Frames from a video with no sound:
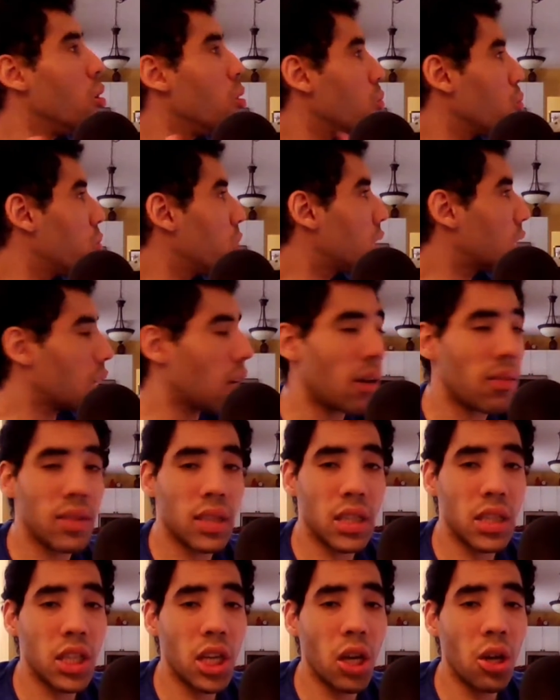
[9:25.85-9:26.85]
Please subscribe on the
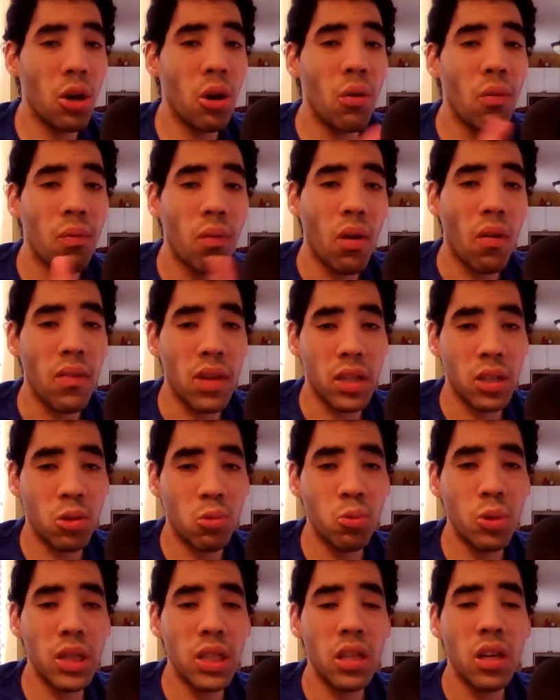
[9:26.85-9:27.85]
channel. Follow on
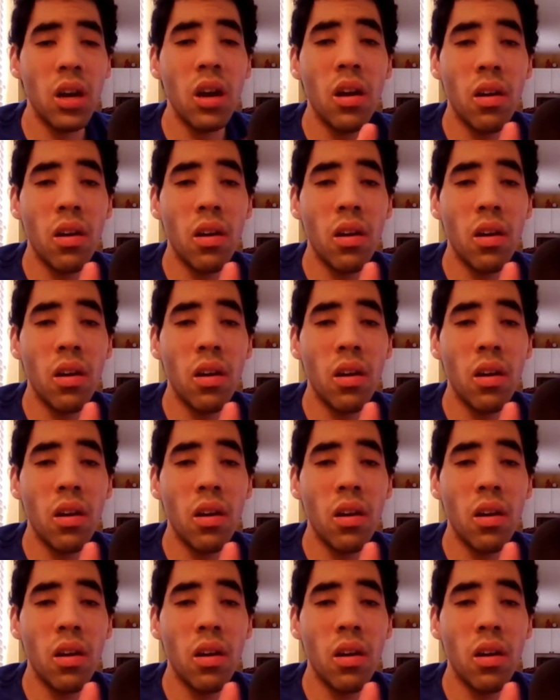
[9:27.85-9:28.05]
Twitch.